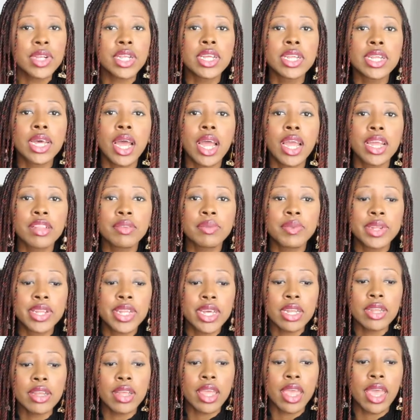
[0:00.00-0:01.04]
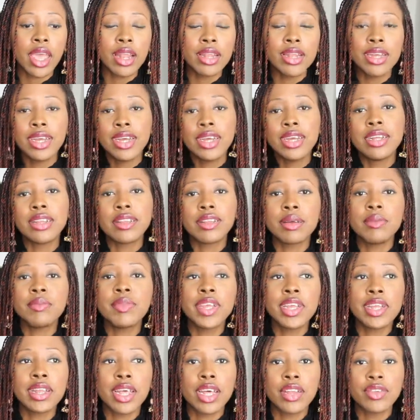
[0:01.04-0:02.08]
really nice but then again it's
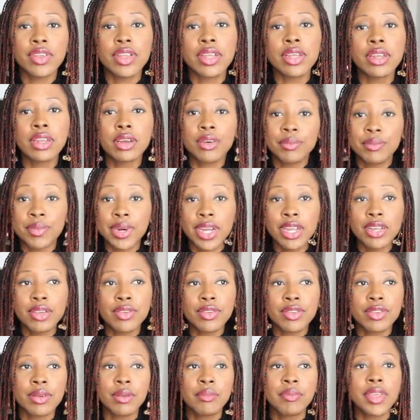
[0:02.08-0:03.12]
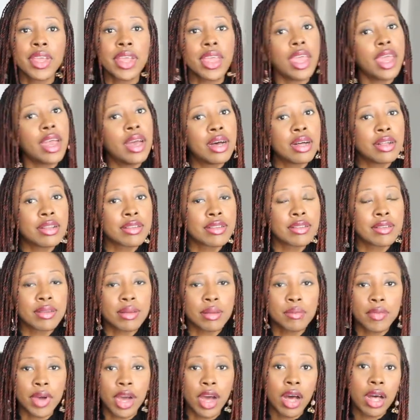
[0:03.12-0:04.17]
something that you can combine to something else,
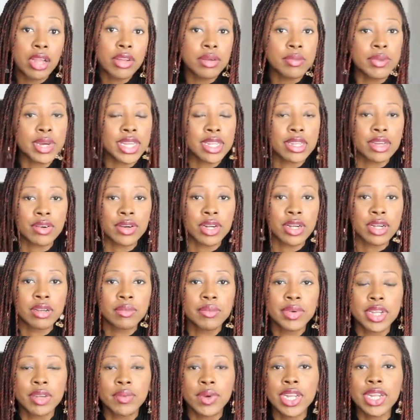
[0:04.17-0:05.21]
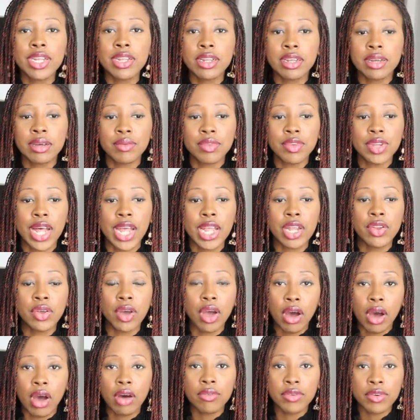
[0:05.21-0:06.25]
some other material but when it comes to like the
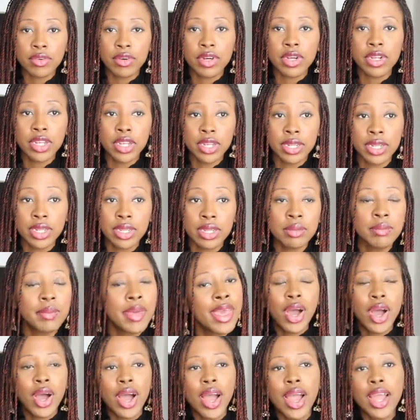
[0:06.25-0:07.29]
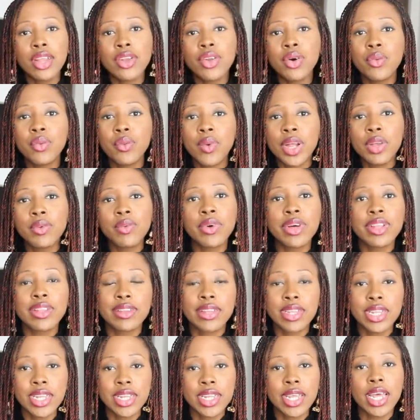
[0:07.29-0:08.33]
overall, denim, I know what
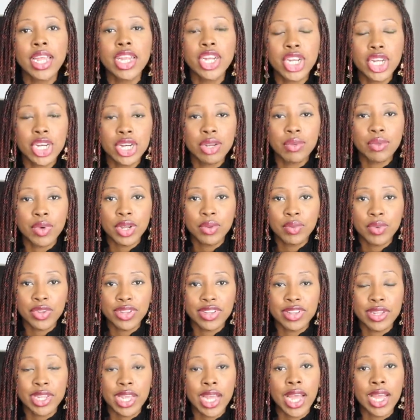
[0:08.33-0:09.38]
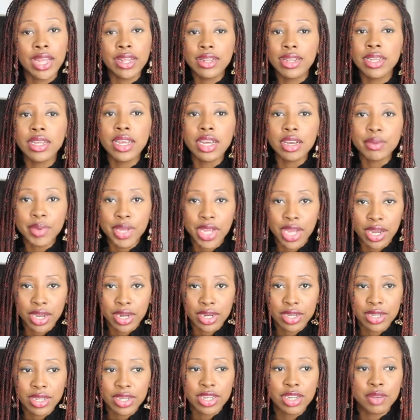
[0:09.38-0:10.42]
was the intention, what was the idea
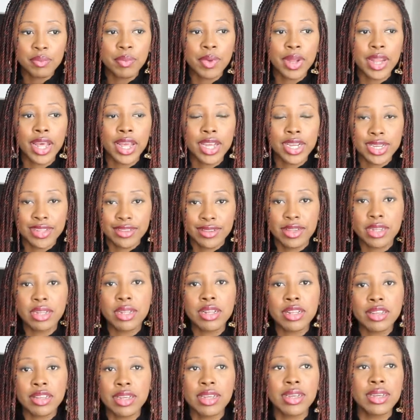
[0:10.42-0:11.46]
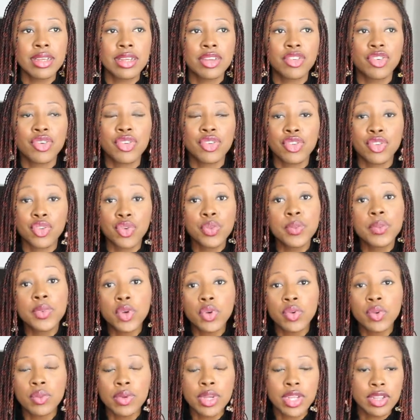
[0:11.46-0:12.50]
behind it but I still think it's just too
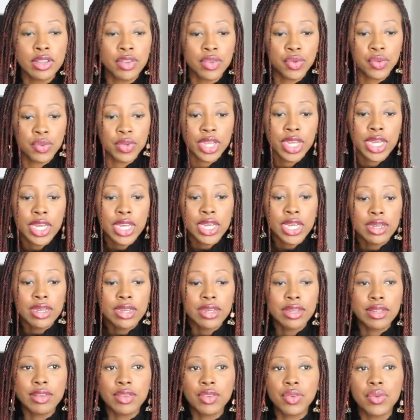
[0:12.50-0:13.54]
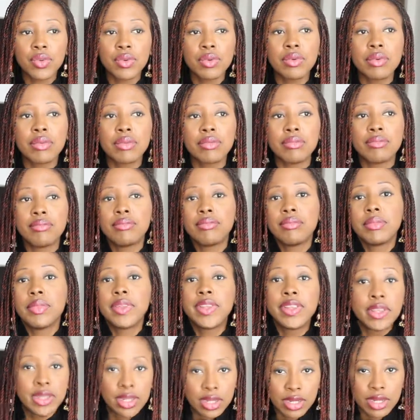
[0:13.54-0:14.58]
blue, it's too, it's too
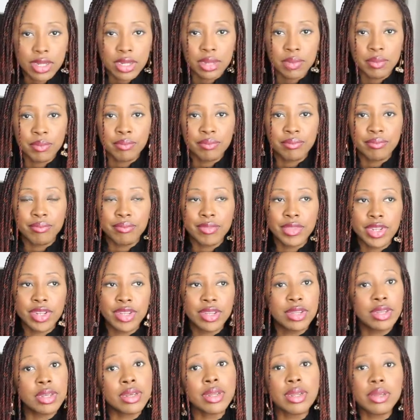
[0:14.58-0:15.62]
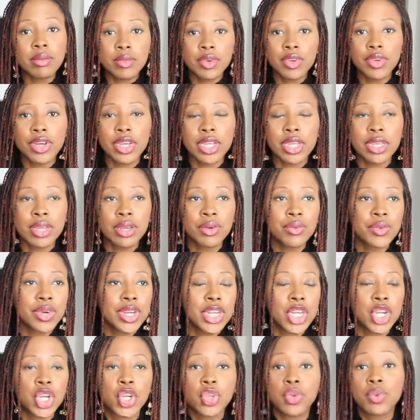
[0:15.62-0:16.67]
denim denim looking
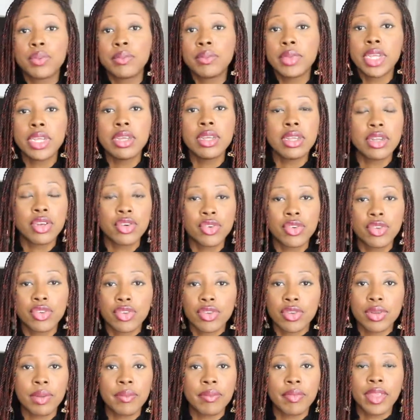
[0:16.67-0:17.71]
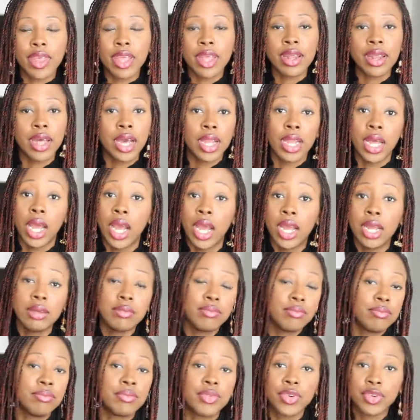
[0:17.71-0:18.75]
which to me is just something that
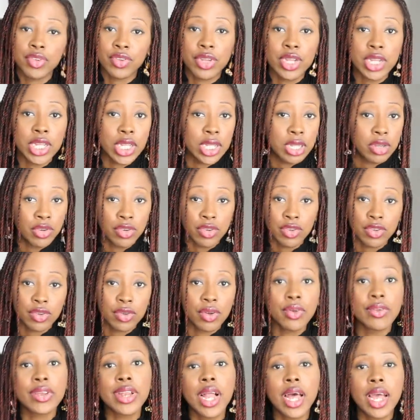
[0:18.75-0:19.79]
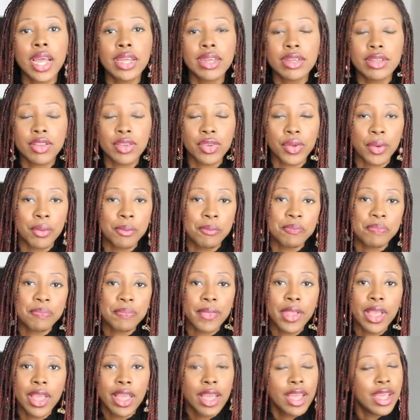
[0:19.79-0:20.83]
I personally just don't like so
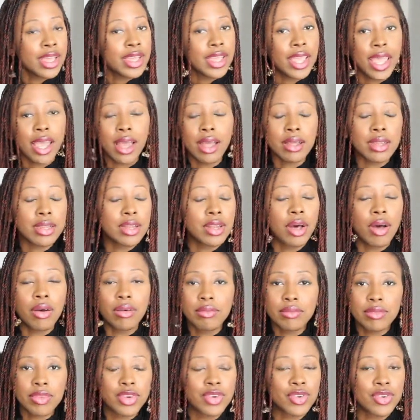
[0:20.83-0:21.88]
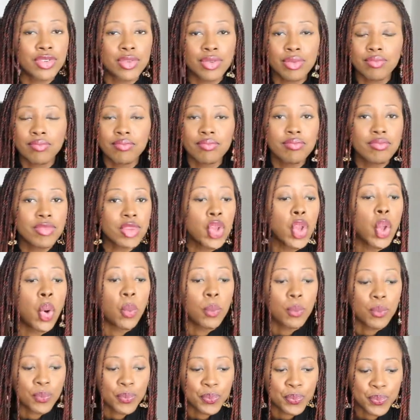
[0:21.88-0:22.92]
yeah no just no
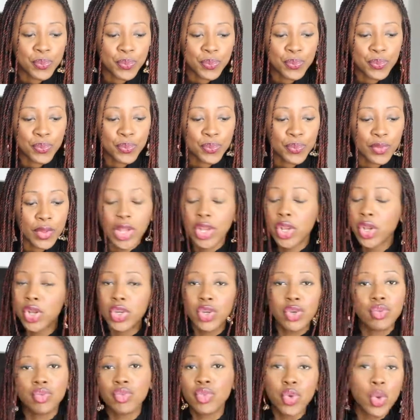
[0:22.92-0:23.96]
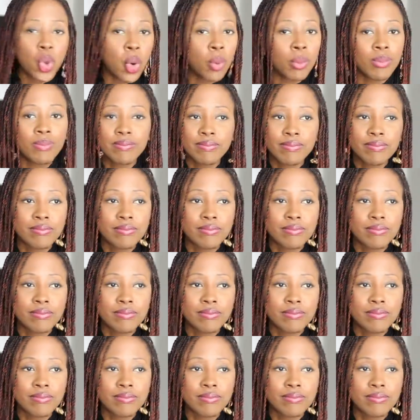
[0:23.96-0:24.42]
no